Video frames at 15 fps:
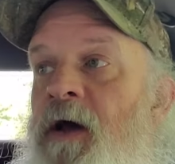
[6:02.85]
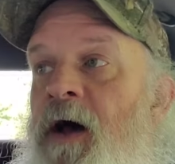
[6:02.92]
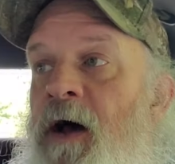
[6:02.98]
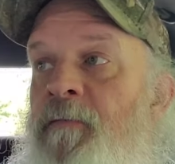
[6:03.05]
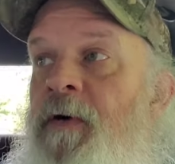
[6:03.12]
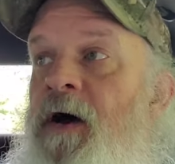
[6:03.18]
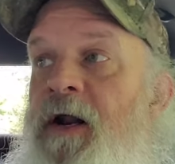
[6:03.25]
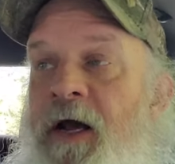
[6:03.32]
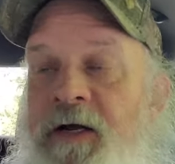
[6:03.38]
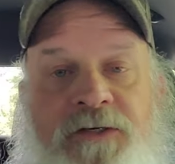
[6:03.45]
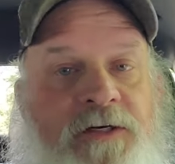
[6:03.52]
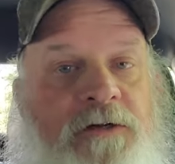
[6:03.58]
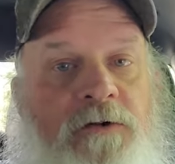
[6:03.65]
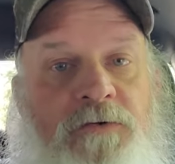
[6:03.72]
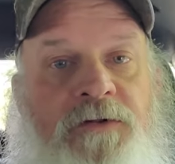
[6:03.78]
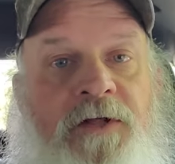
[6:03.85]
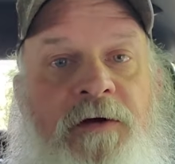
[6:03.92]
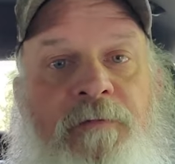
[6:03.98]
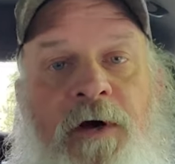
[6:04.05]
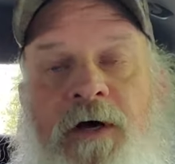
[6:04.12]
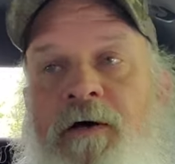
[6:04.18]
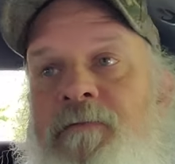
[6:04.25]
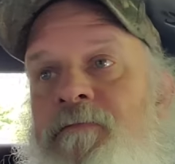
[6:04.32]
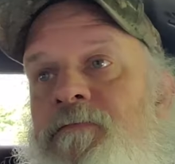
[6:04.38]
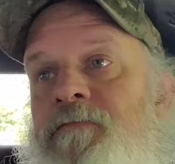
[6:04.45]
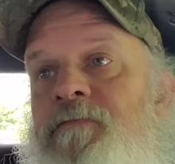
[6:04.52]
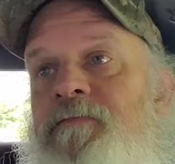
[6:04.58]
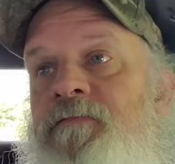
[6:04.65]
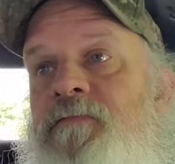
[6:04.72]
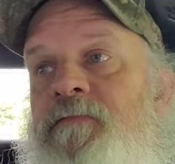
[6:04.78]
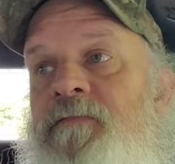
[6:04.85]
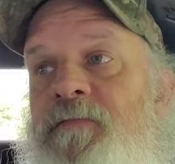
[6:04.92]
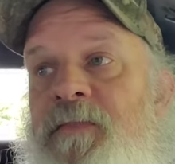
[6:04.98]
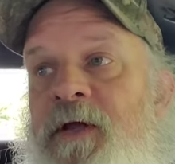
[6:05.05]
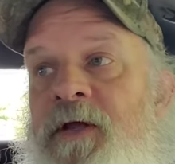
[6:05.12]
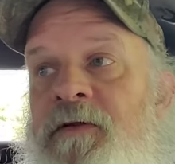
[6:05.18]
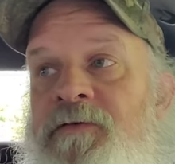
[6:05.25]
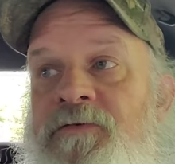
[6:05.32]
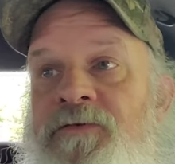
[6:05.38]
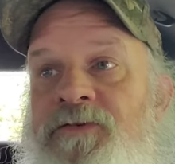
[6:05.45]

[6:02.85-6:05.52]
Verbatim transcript: I might actually look them up and